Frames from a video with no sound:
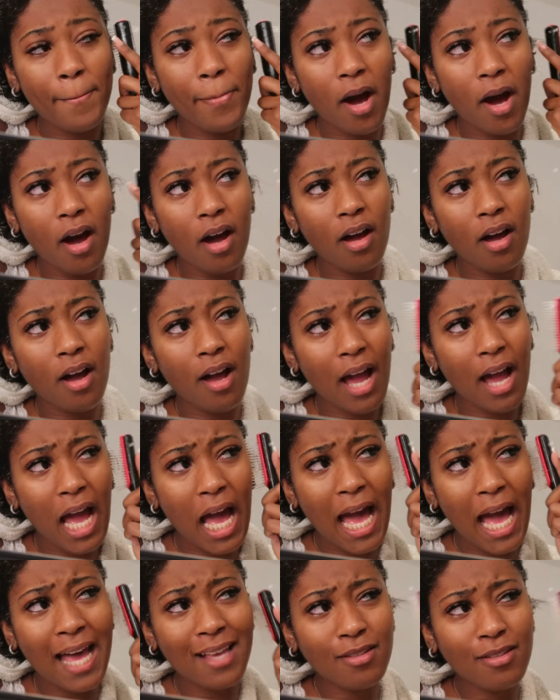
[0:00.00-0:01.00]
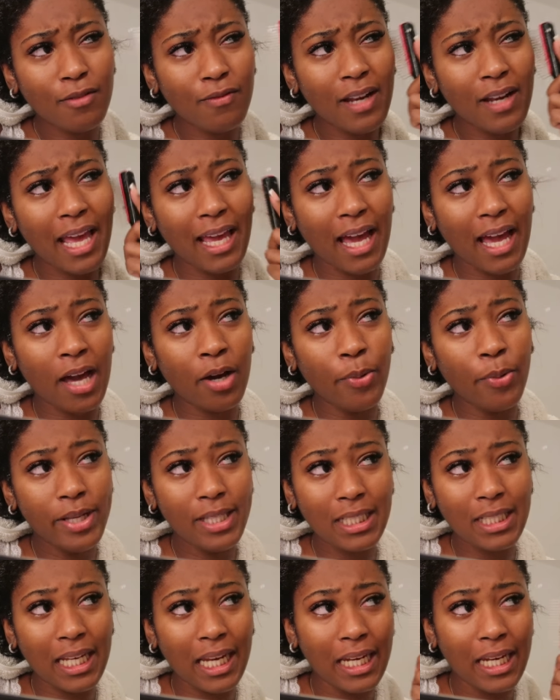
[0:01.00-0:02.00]
but as of late, I
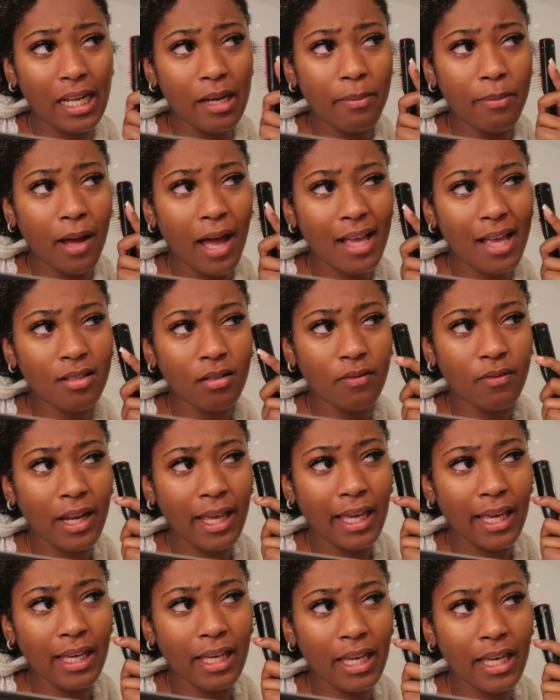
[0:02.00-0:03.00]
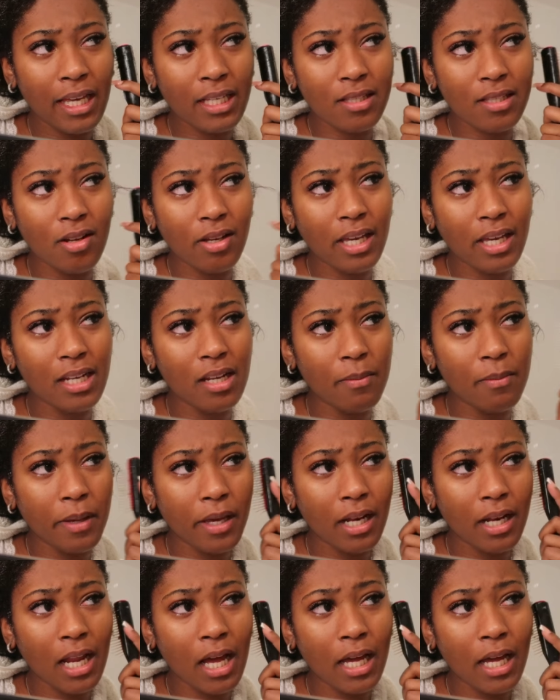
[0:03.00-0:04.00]
always clean it, but as of late, it's looking a
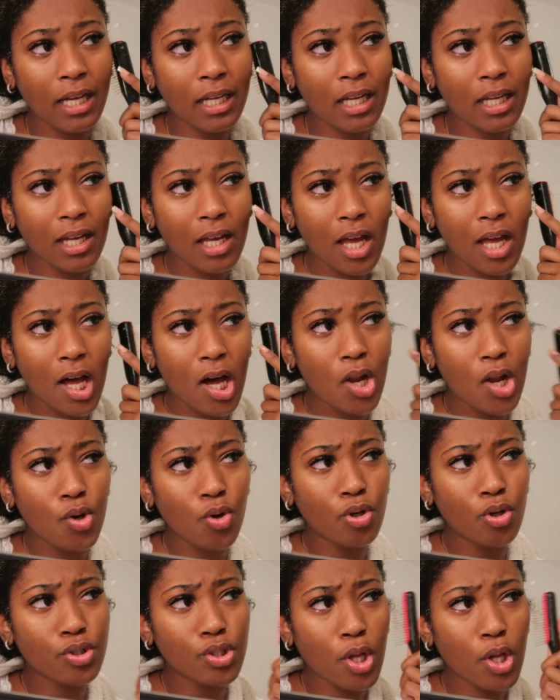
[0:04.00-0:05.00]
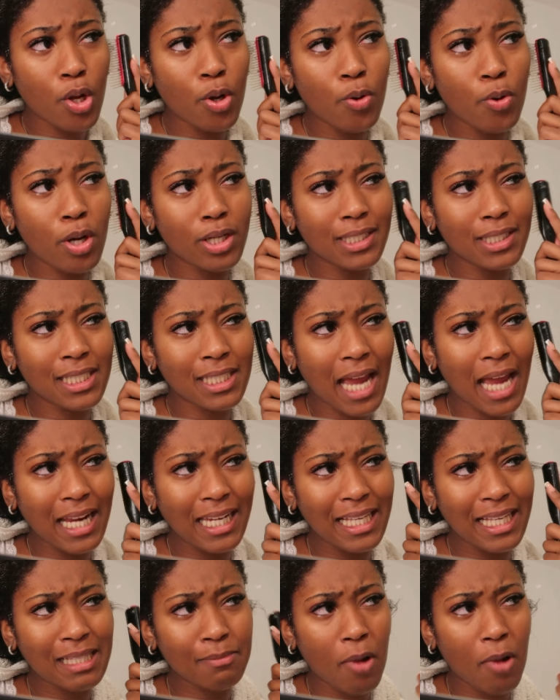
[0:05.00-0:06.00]
bit like not so
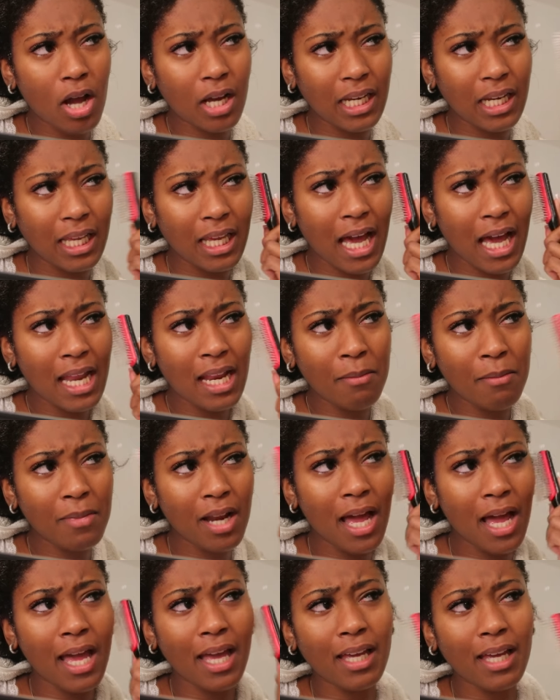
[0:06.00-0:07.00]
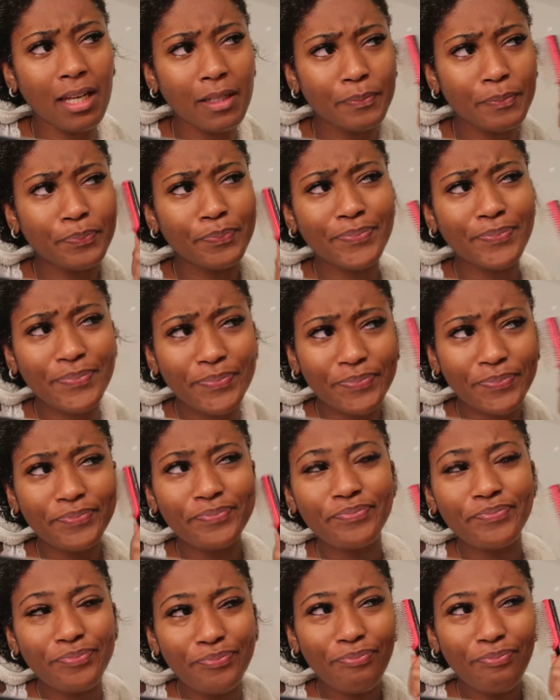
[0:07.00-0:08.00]
shiny, sparkly. And I'm like,
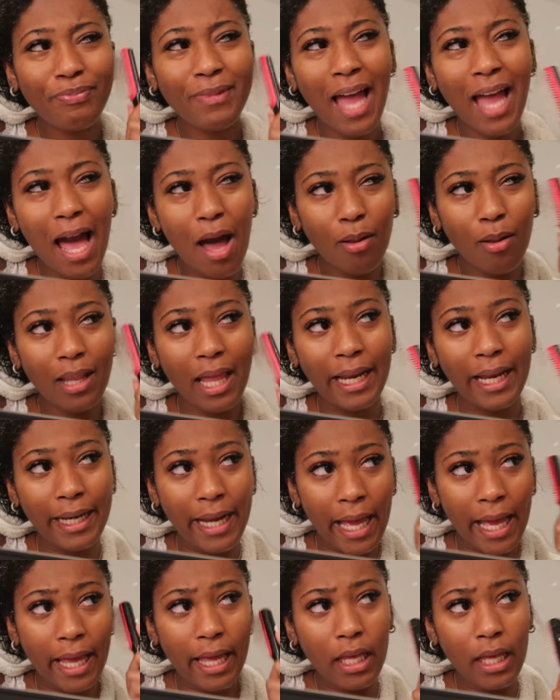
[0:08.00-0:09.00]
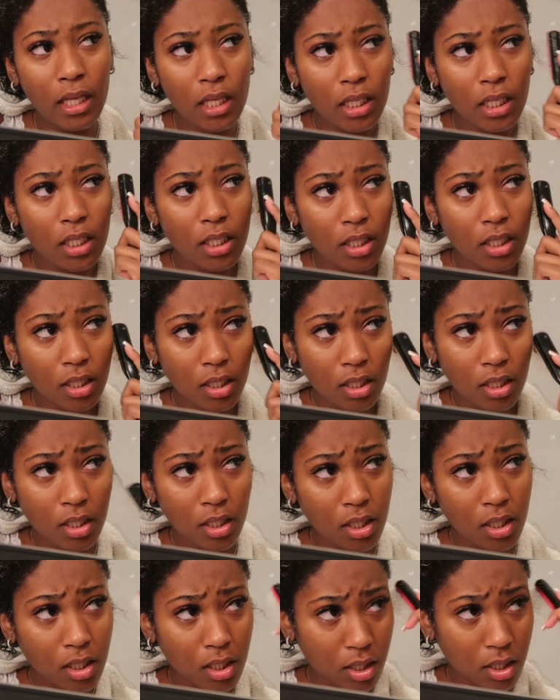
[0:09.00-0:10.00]
I don't like it.
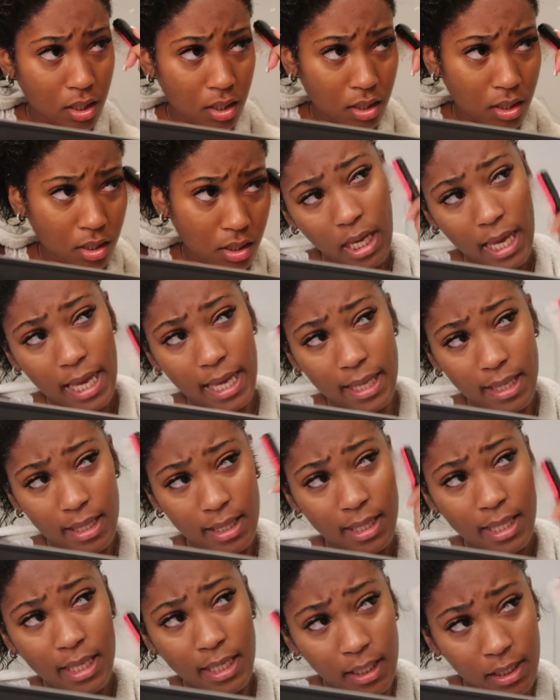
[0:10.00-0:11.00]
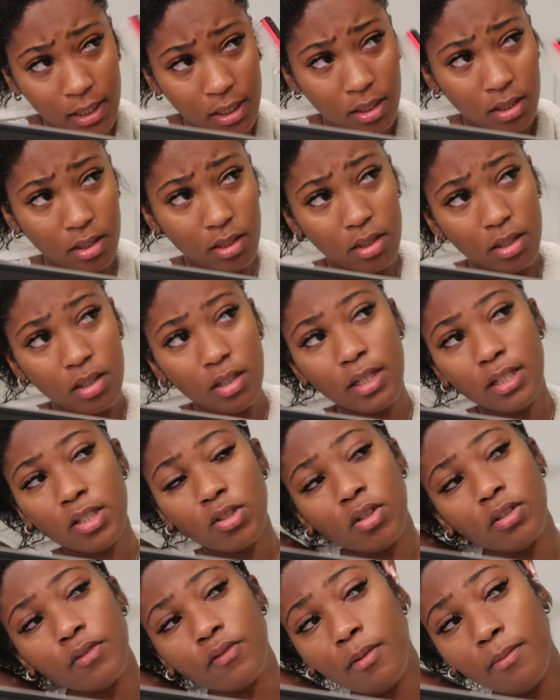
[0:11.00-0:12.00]
Okay, there's, it's
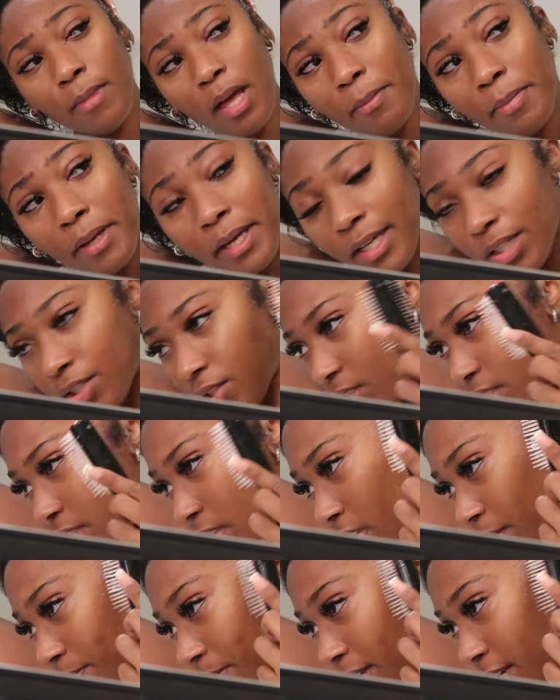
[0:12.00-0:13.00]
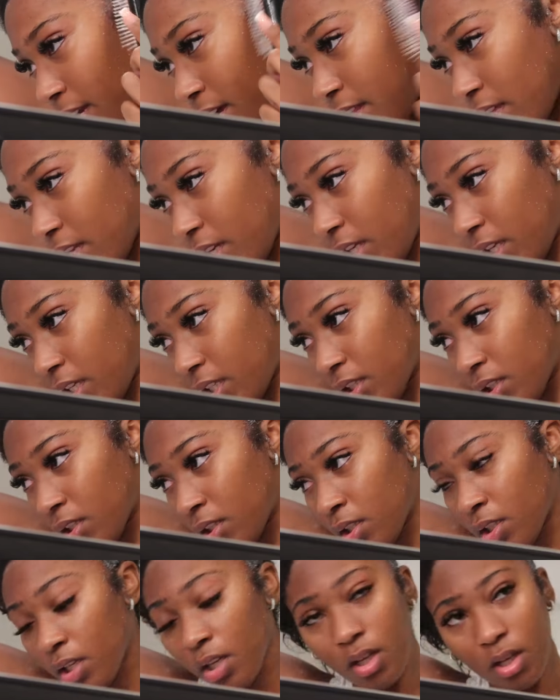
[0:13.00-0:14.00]
gone from that bit, it's just this bit now that
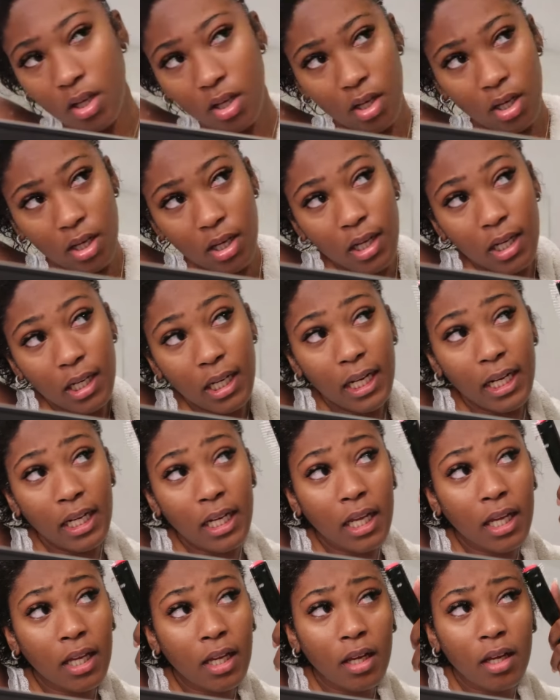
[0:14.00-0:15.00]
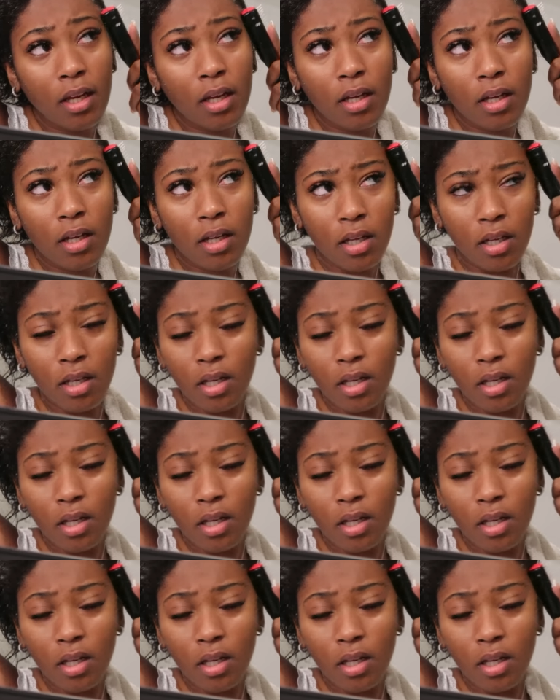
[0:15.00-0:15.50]
needs cleaning.